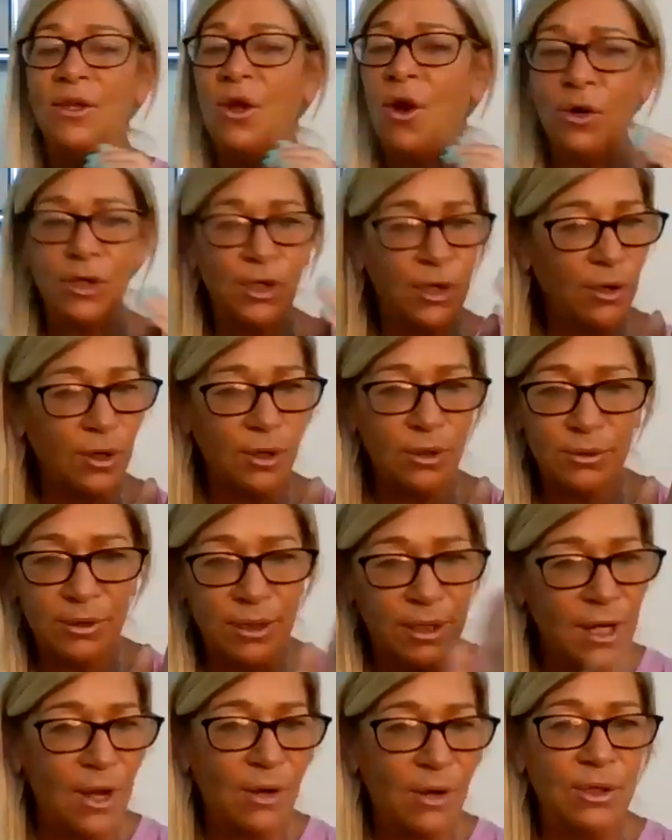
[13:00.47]
Oh, you're,
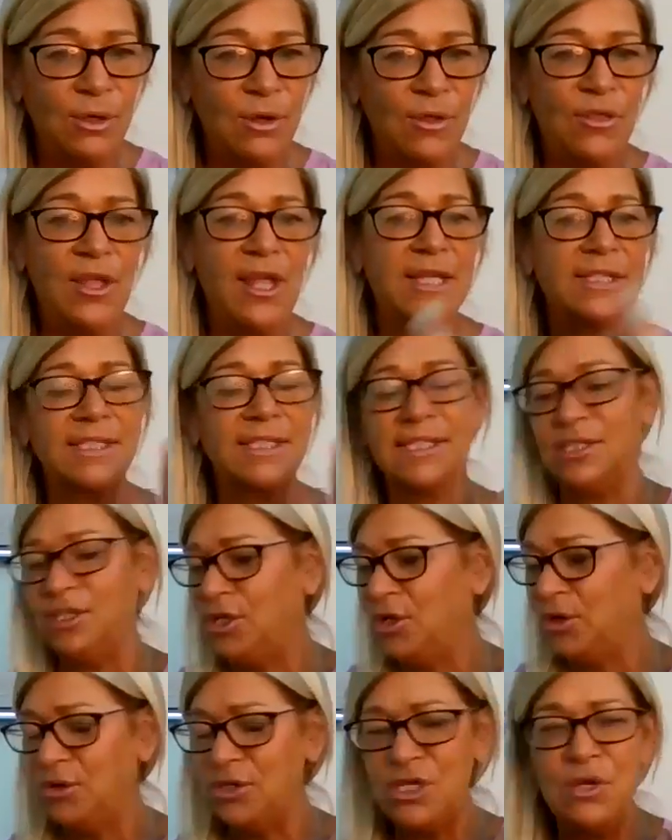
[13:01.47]
you know, you're this,
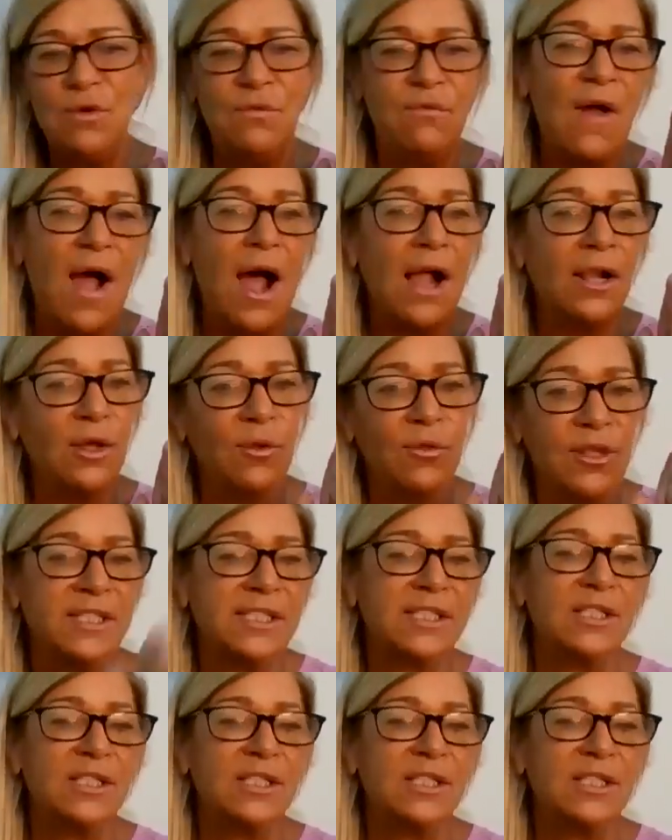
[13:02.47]
you, you follow